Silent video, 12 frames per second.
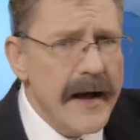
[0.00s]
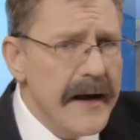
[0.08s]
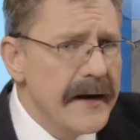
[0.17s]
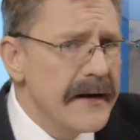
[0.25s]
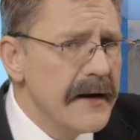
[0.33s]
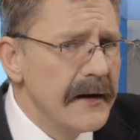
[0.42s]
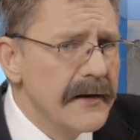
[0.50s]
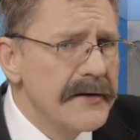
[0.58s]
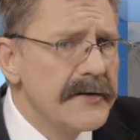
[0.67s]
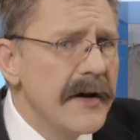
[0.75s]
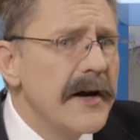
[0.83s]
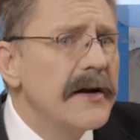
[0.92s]
and
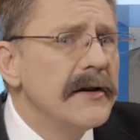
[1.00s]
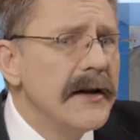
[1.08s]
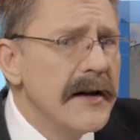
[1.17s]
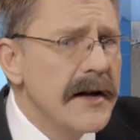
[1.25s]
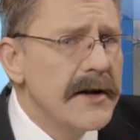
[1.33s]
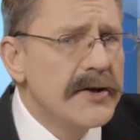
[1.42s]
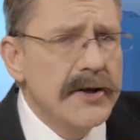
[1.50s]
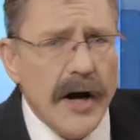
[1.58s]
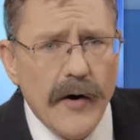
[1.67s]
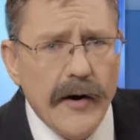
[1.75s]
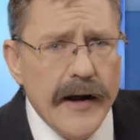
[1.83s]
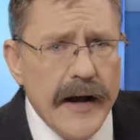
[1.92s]
illustrate cleaning a
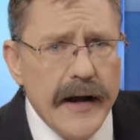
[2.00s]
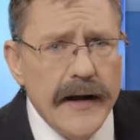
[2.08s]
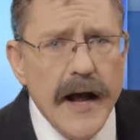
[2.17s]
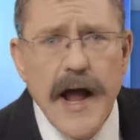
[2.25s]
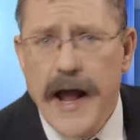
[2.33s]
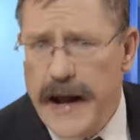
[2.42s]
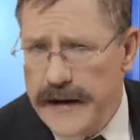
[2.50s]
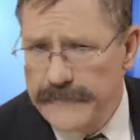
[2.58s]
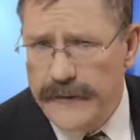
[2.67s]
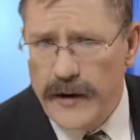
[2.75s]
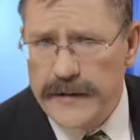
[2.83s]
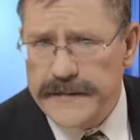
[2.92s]
shower head and
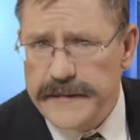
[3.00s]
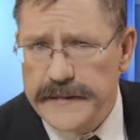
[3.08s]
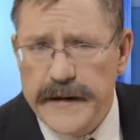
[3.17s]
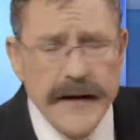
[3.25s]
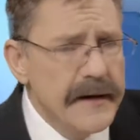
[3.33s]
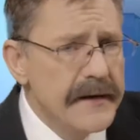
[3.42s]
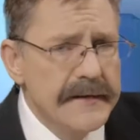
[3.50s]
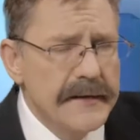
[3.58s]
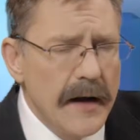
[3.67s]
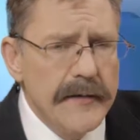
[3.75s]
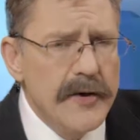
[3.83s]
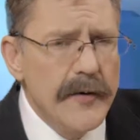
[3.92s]
faucet is
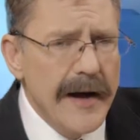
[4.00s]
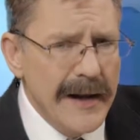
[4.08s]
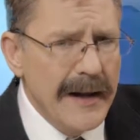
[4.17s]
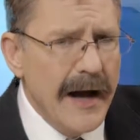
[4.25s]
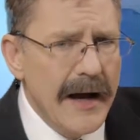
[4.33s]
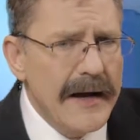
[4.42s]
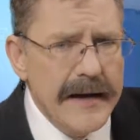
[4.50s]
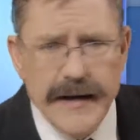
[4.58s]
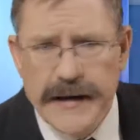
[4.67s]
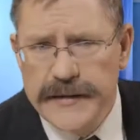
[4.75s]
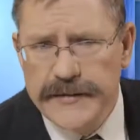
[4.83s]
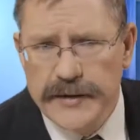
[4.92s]

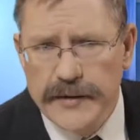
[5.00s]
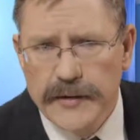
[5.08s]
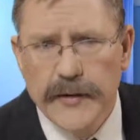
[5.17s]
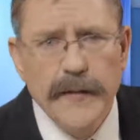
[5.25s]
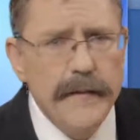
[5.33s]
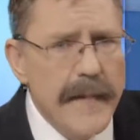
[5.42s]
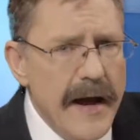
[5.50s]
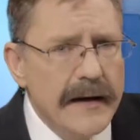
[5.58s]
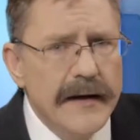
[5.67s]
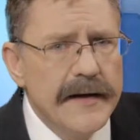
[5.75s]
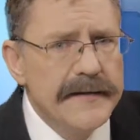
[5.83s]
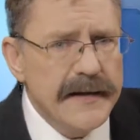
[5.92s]
WLIE2
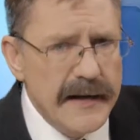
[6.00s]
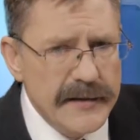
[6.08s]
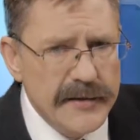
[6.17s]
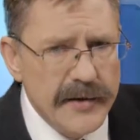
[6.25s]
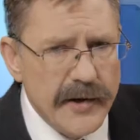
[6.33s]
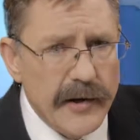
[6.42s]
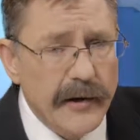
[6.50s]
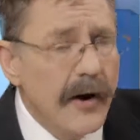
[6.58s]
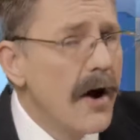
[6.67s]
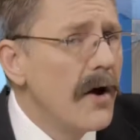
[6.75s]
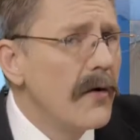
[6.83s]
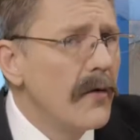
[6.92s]
maintenance engineer
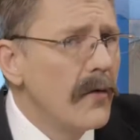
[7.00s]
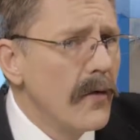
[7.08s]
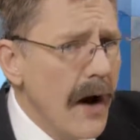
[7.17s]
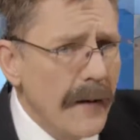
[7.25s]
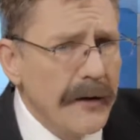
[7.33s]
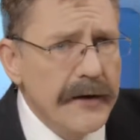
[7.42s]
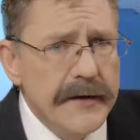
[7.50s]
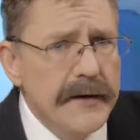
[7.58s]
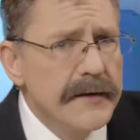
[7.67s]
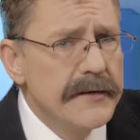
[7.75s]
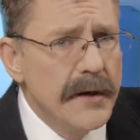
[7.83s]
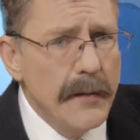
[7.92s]
Robert
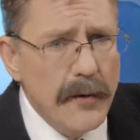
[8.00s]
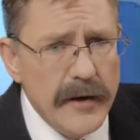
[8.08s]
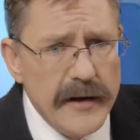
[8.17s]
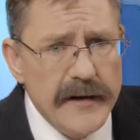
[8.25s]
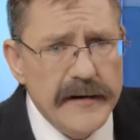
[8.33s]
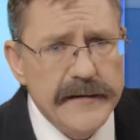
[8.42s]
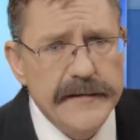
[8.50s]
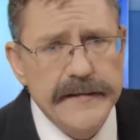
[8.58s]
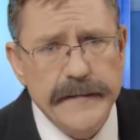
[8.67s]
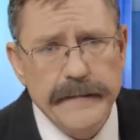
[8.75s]
de Buys.